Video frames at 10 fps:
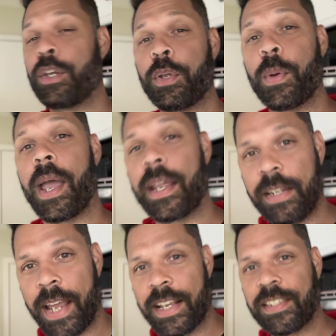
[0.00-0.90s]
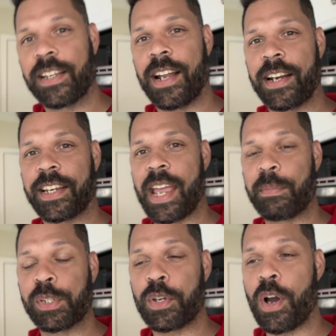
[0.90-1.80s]
new head gasket on
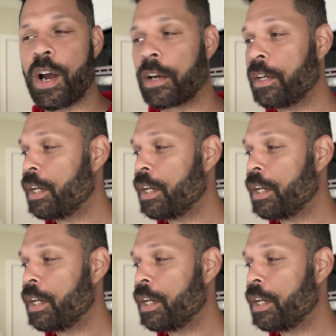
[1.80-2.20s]
Gabby's car.